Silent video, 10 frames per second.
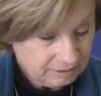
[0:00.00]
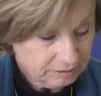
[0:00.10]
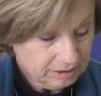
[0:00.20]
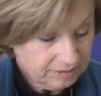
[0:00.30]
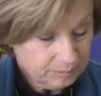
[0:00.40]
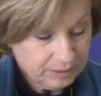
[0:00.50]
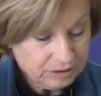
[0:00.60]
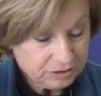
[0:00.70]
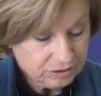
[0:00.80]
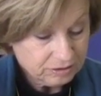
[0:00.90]
Look at the
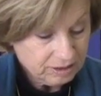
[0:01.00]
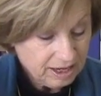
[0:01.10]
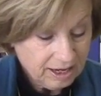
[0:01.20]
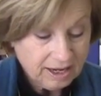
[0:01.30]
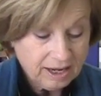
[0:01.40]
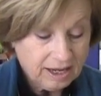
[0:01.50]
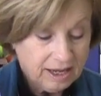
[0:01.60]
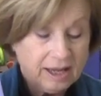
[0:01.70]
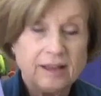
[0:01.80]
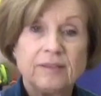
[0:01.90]
picture
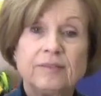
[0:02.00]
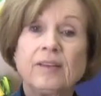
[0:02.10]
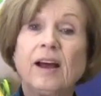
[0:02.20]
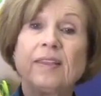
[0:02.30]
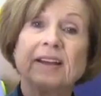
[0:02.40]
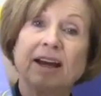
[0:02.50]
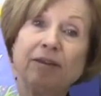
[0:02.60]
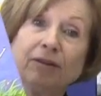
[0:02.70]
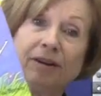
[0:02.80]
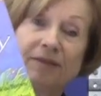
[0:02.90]
of, on the
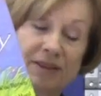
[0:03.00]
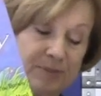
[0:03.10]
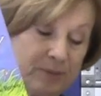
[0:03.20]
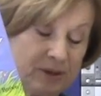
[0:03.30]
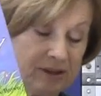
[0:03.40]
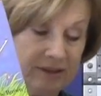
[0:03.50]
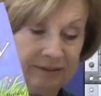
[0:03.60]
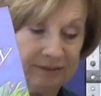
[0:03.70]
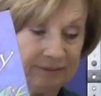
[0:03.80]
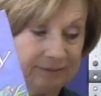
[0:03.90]
cover of this book.
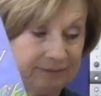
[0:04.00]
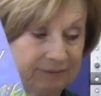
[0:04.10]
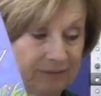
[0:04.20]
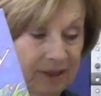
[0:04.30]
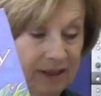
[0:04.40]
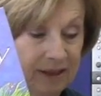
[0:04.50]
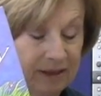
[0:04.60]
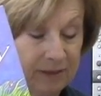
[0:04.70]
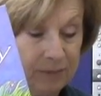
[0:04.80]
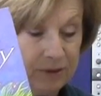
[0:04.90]

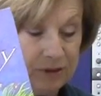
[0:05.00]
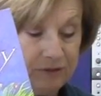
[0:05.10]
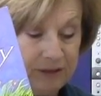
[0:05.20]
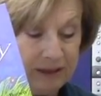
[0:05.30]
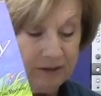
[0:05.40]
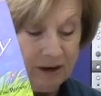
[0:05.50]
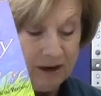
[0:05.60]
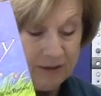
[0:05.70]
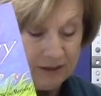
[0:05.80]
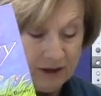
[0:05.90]
Put your finger
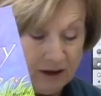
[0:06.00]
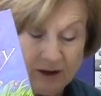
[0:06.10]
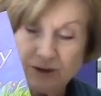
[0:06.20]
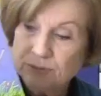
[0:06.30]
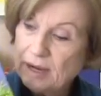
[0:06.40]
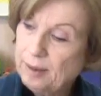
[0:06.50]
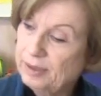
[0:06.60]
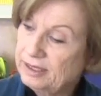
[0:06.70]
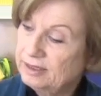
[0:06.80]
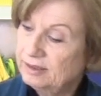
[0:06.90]
on the large
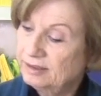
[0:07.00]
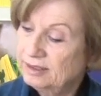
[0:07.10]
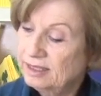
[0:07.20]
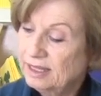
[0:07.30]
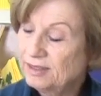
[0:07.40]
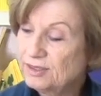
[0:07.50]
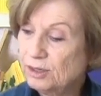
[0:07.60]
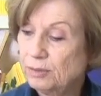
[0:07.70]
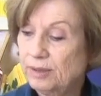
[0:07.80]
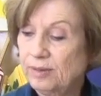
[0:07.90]
rabbit. And
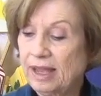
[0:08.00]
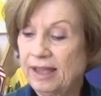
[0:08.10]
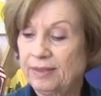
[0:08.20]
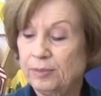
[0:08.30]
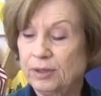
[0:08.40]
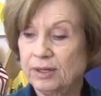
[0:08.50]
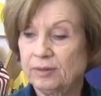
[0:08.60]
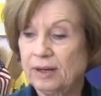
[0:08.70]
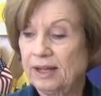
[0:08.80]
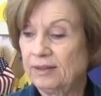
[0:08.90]
so we hand the book
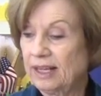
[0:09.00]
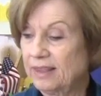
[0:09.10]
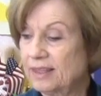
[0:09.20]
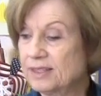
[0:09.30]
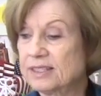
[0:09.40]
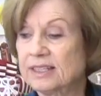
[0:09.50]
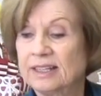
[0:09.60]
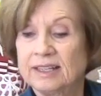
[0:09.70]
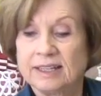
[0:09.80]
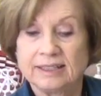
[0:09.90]
around like this,
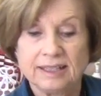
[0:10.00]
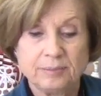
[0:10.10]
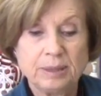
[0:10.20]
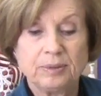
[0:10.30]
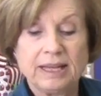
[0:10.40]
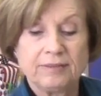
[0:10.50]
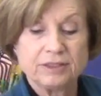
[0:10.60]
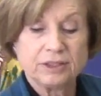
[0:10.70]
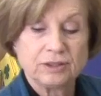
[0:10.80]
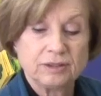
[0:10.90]
let people have a
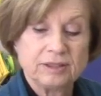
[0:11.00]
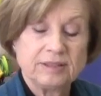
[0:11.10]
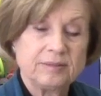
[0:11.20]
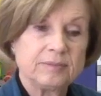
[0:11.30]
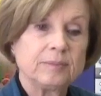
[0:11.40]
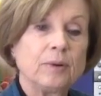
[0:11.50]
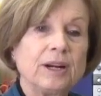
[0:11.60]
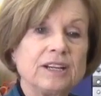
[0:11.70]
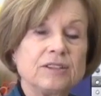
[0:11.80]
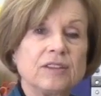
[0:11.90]
turn
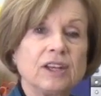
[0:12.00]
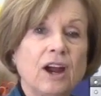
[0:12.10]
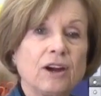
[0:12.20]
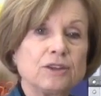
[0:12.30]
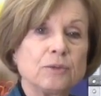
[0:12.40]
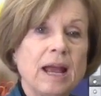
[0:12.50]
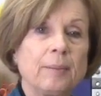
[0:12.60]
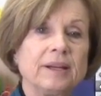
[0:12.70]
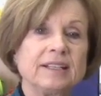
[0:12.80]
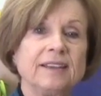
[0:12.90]
pointing to the large
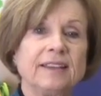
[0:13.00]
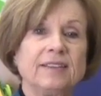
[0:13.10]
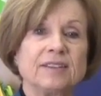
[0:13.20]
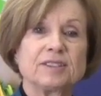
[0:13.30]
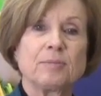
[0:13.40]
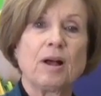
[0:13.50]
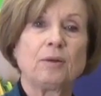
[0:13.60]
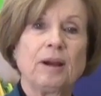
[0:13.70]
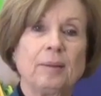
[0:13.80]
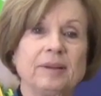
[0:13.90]
rabbit and then the
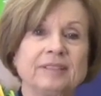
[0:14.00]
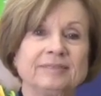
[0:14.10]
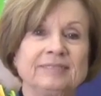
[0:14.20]
small rabbit.